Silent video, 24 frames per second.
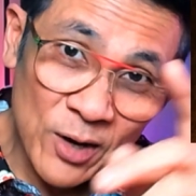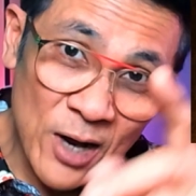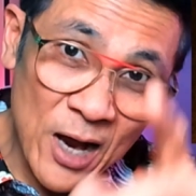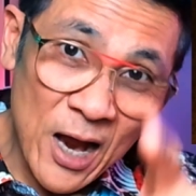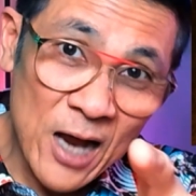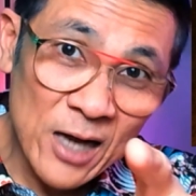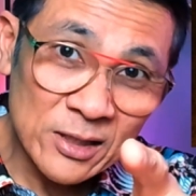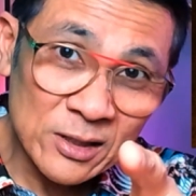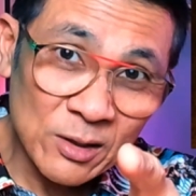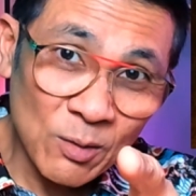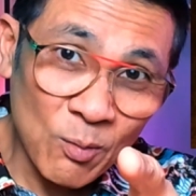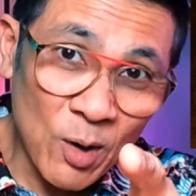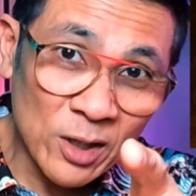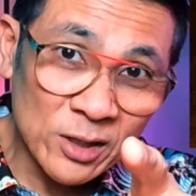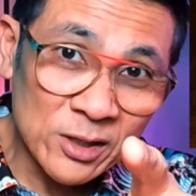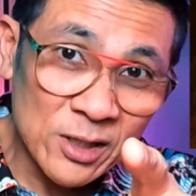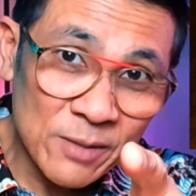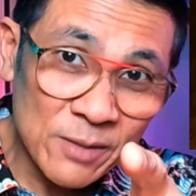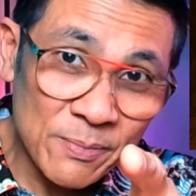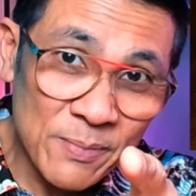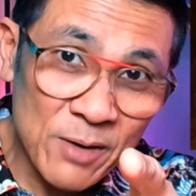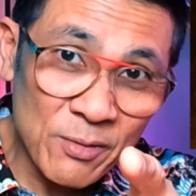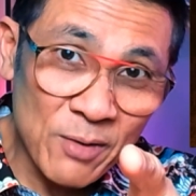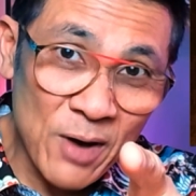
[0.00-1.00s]
you guys are
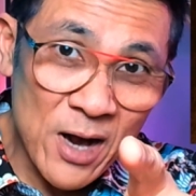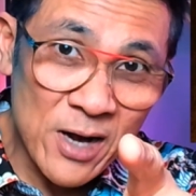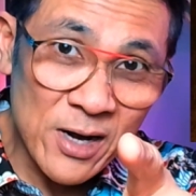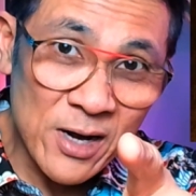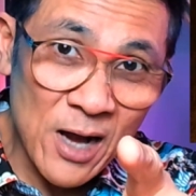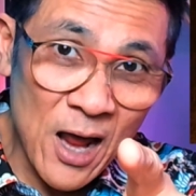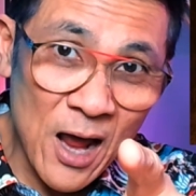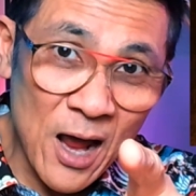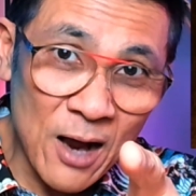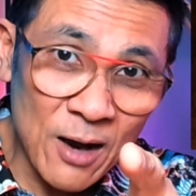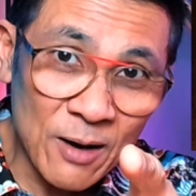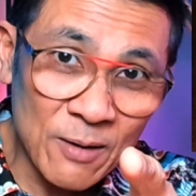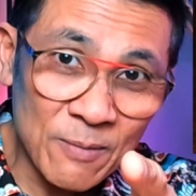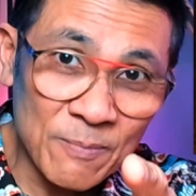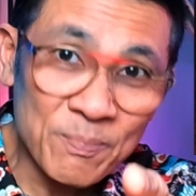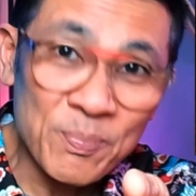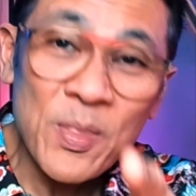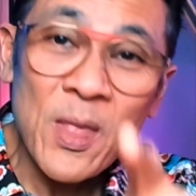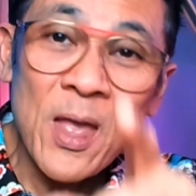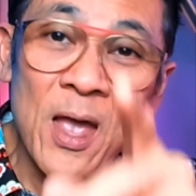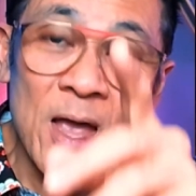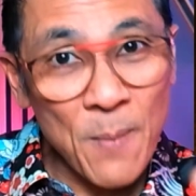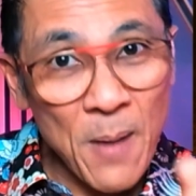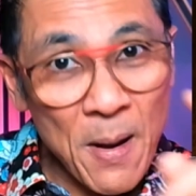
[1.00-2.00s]
watching me right now,
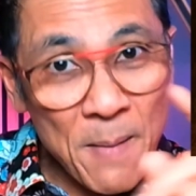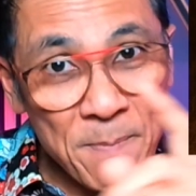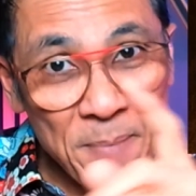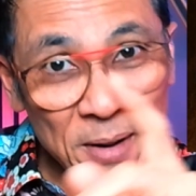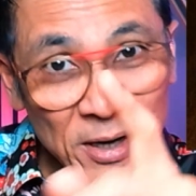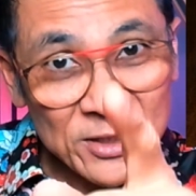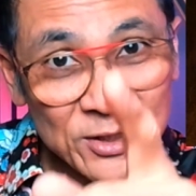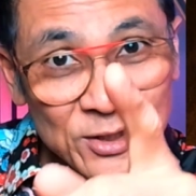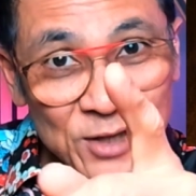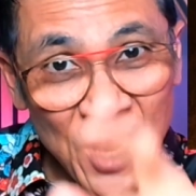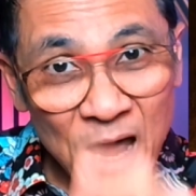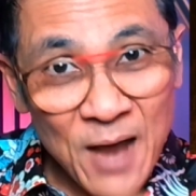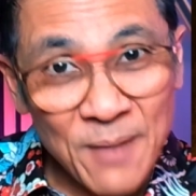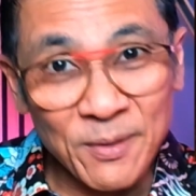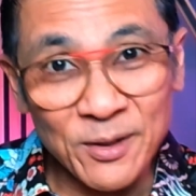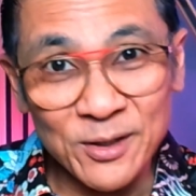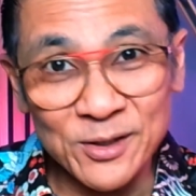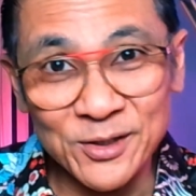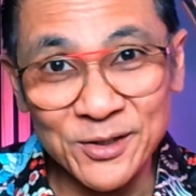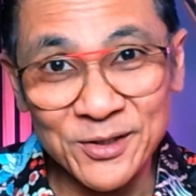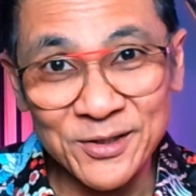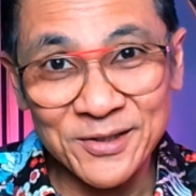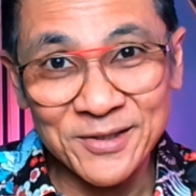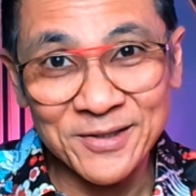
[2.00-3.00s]
you're my best
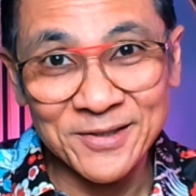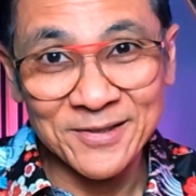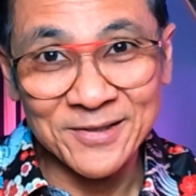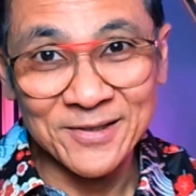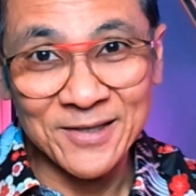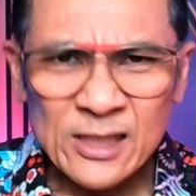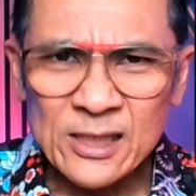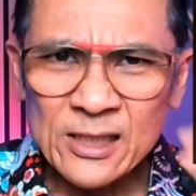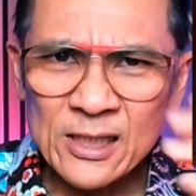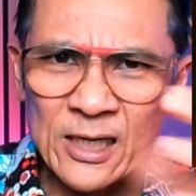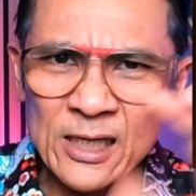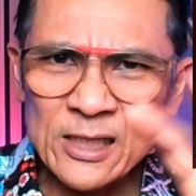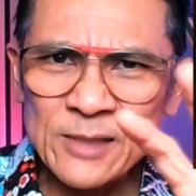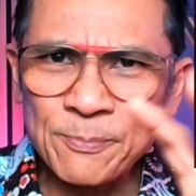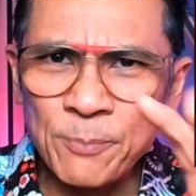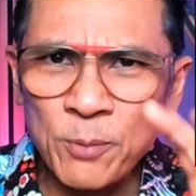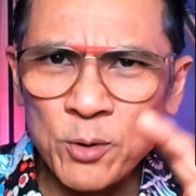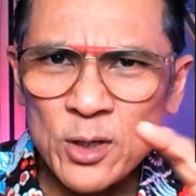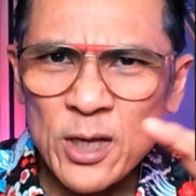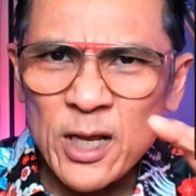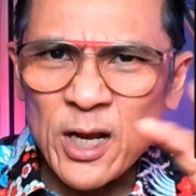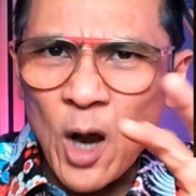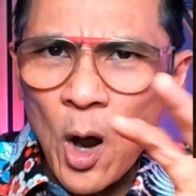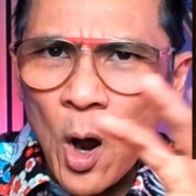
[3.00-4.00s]
neighbors. Let's
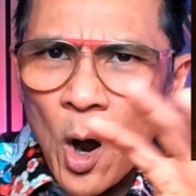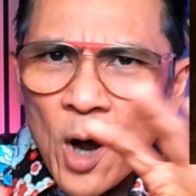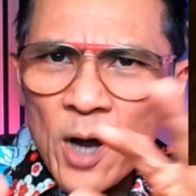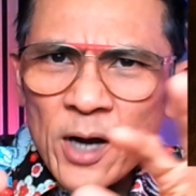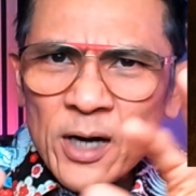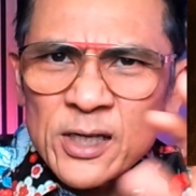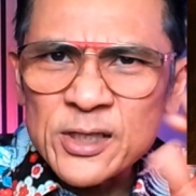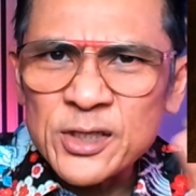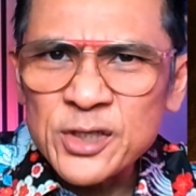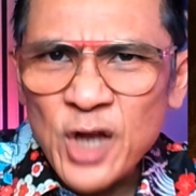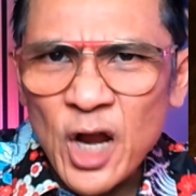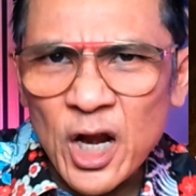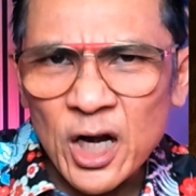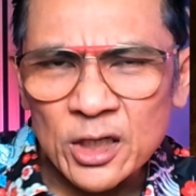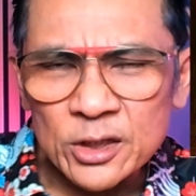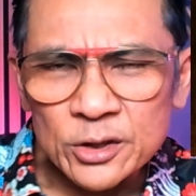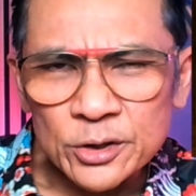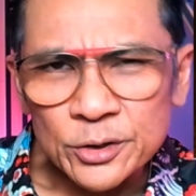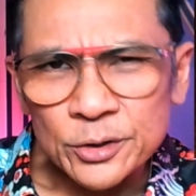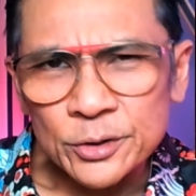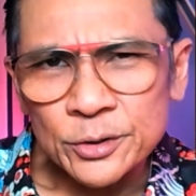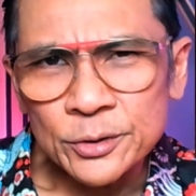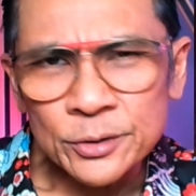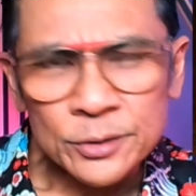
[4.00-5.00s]
put it all in a
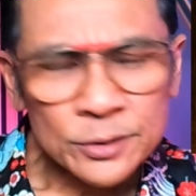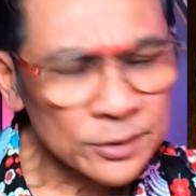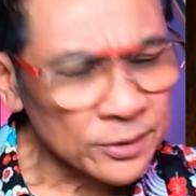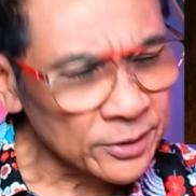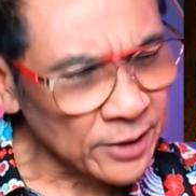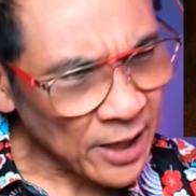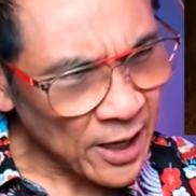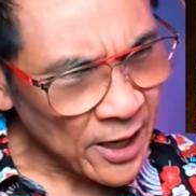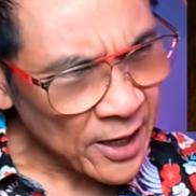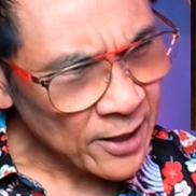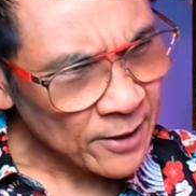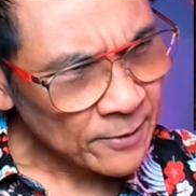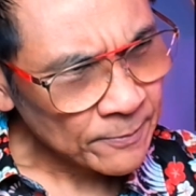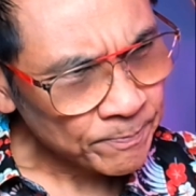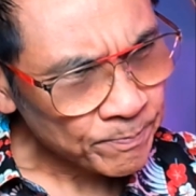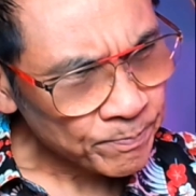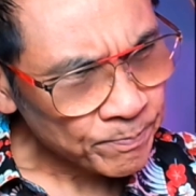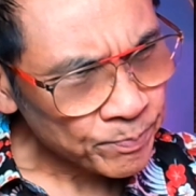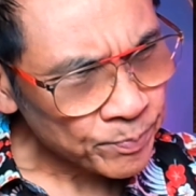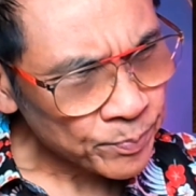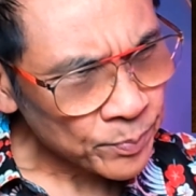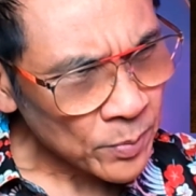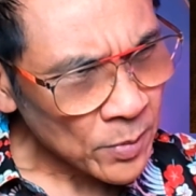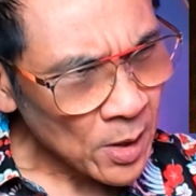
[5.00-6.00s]
sentence, okay?
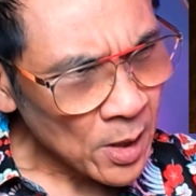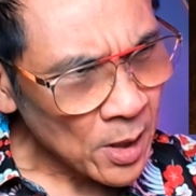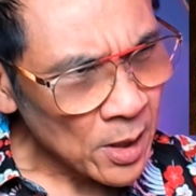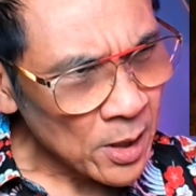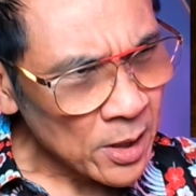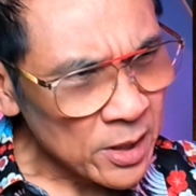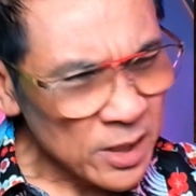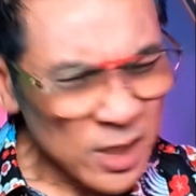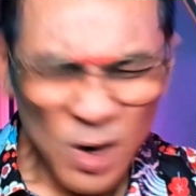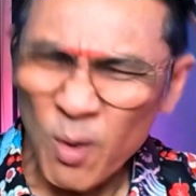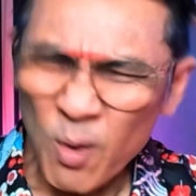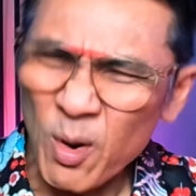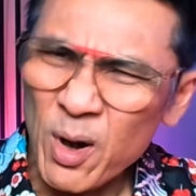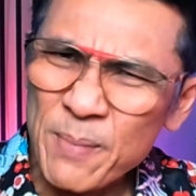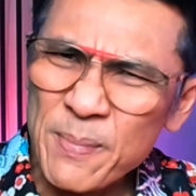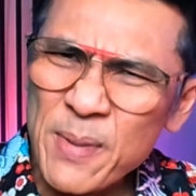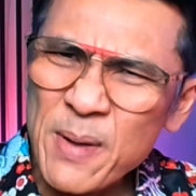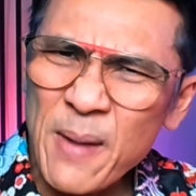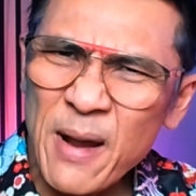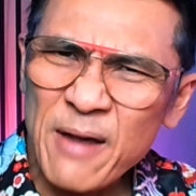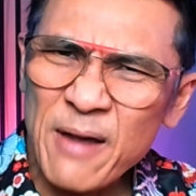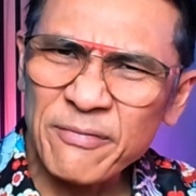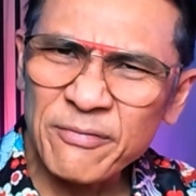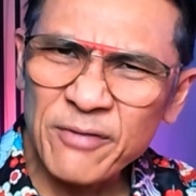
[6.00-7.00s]
You want to
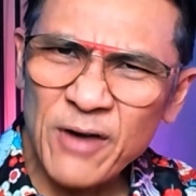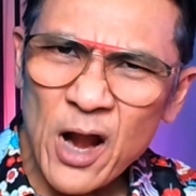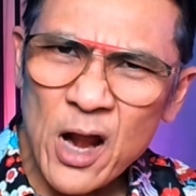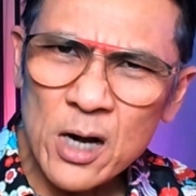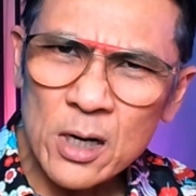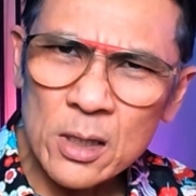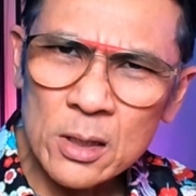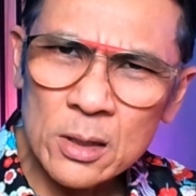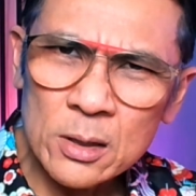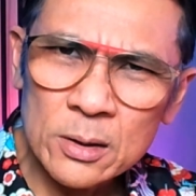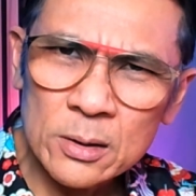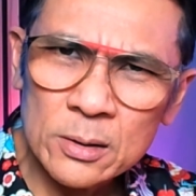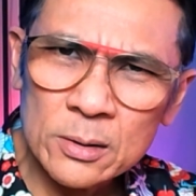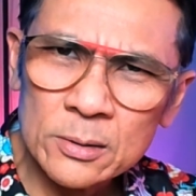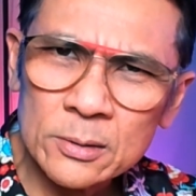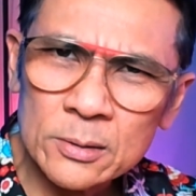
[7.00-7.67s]
be my friend?